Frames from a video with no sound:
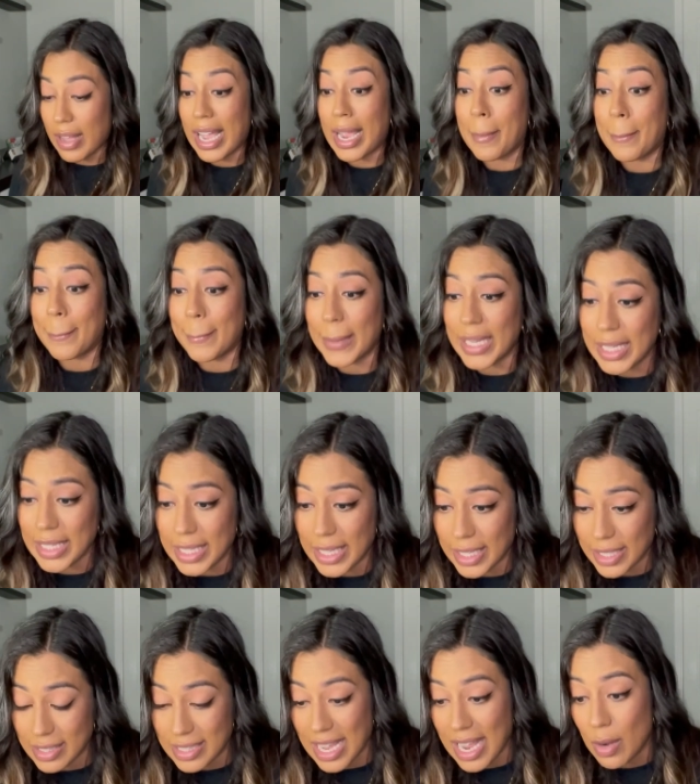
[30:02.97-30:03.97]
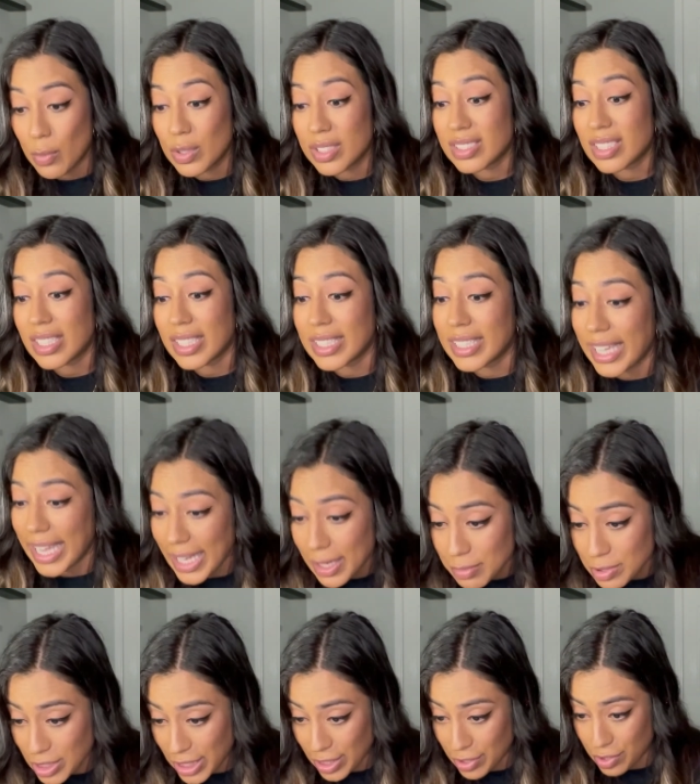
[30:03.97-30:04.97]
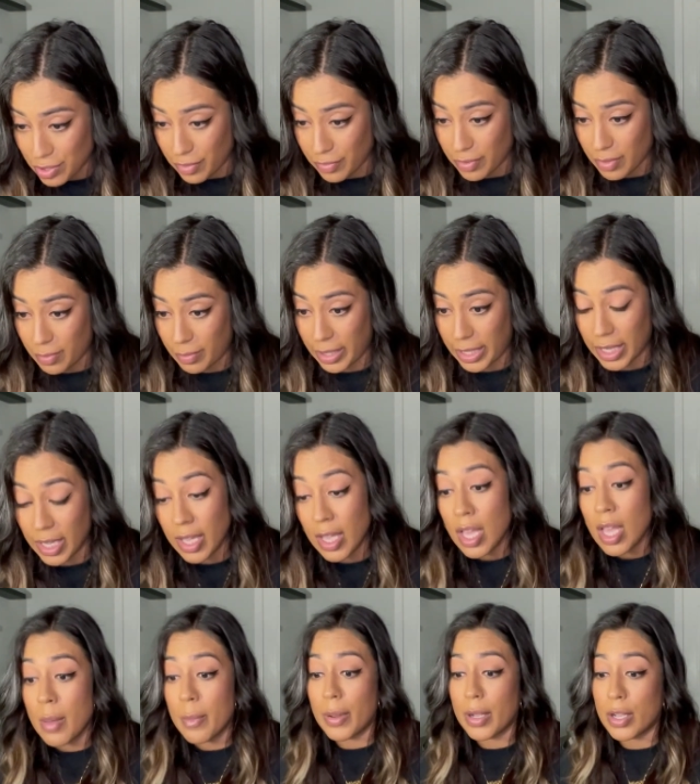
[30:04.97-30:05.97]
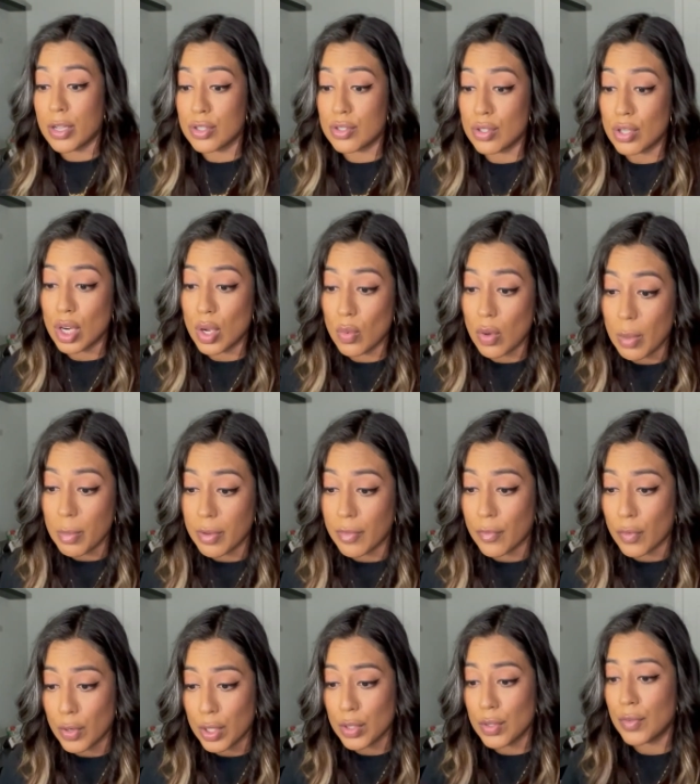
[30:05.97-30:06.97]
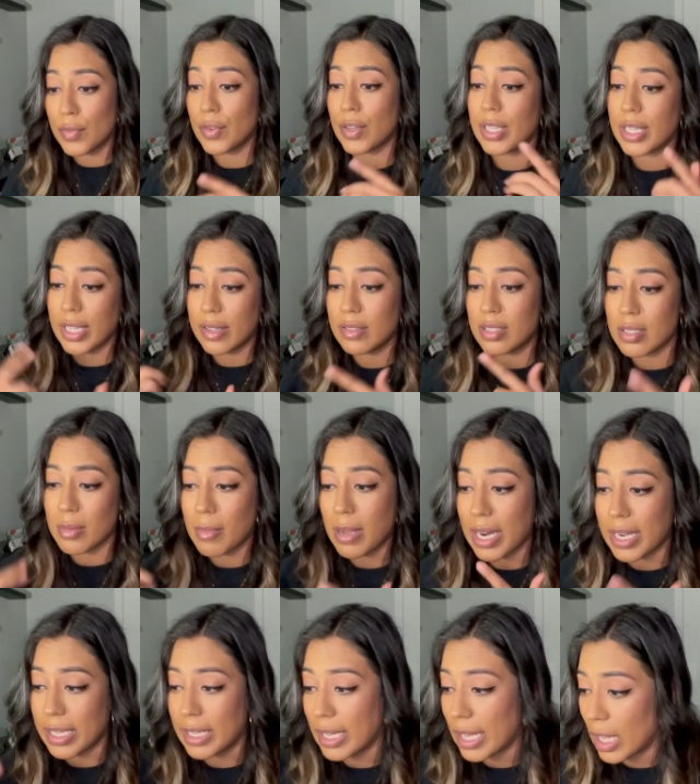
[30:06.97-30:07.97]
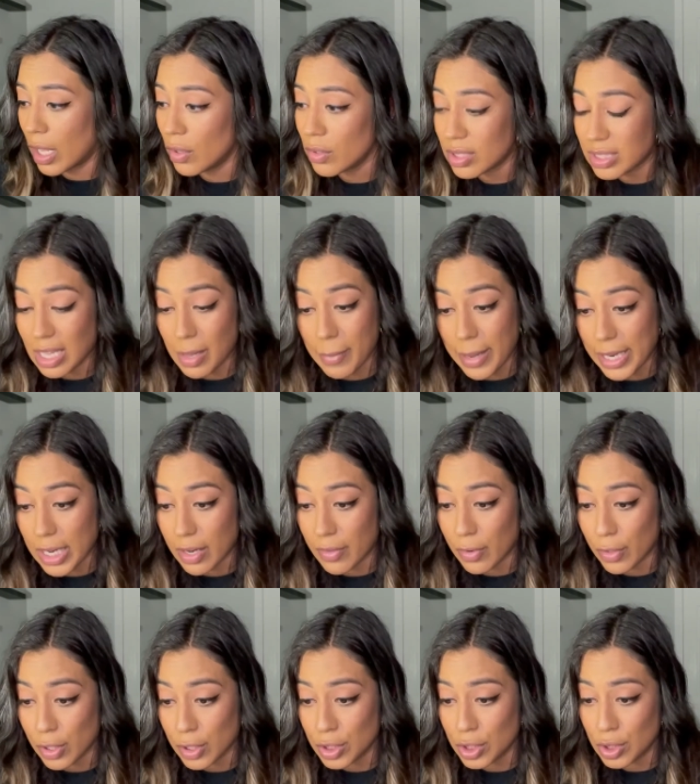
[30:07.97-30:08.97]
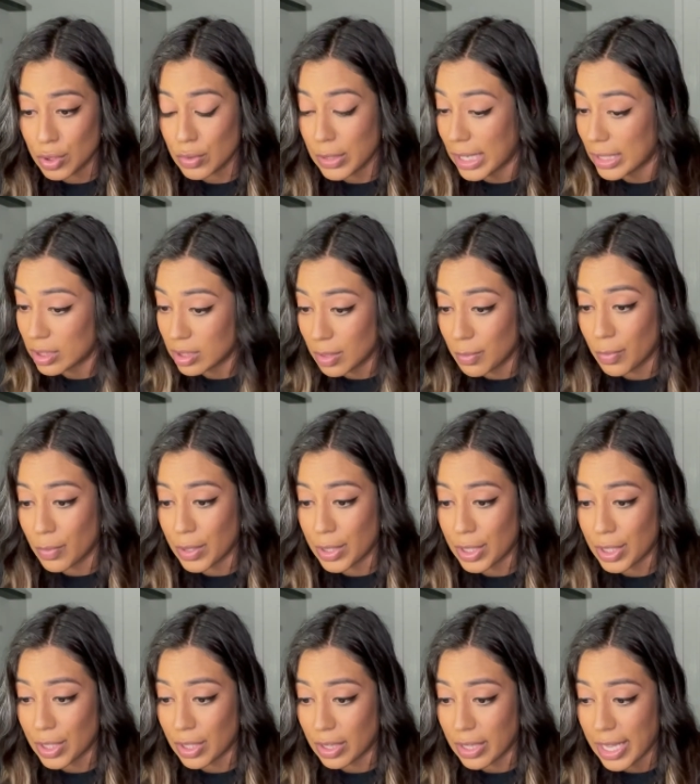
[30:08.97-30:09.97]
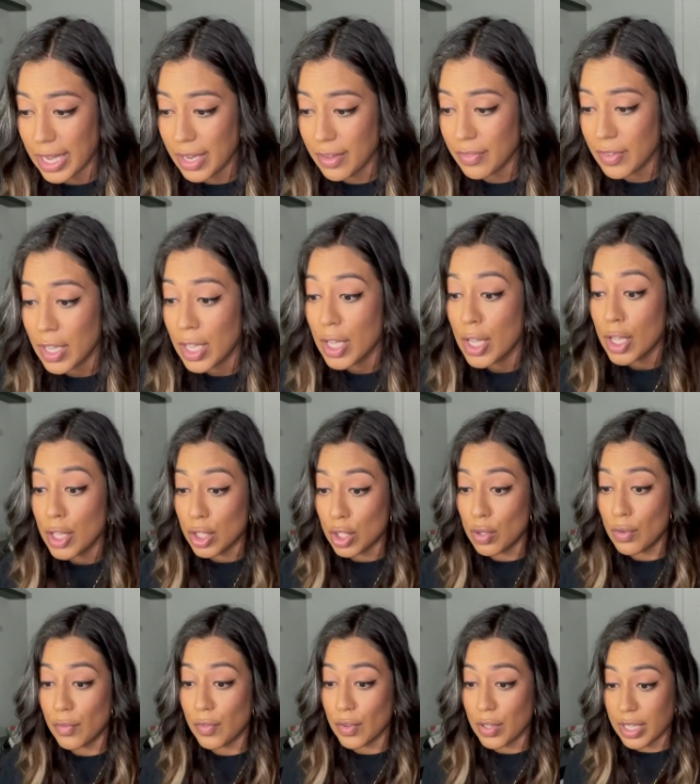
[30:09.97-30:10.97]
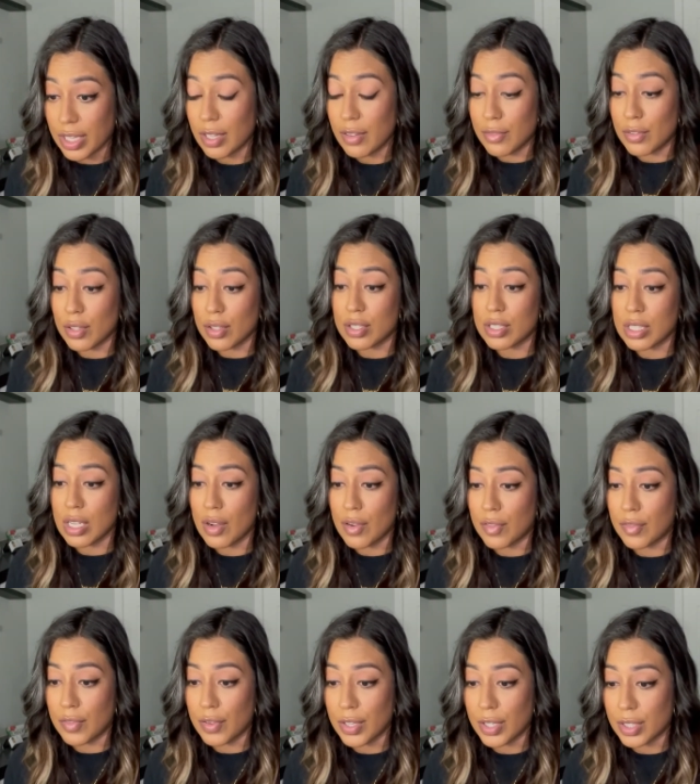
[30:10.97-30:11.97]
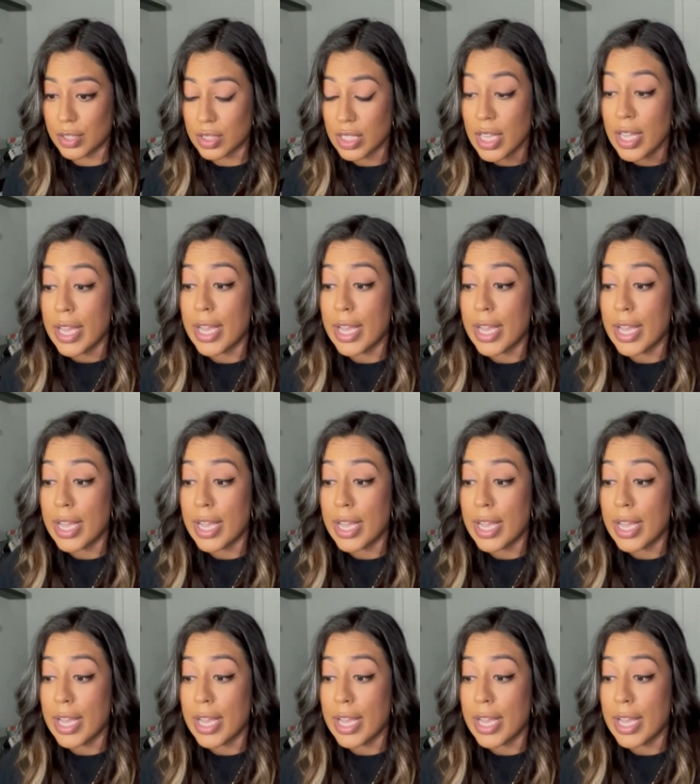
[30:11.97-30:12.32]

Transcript: I mean it. That was a game changer for me. Because you know what? Before you forgive somebody else that might have hurt you at some point in your life, you forgive yourself first.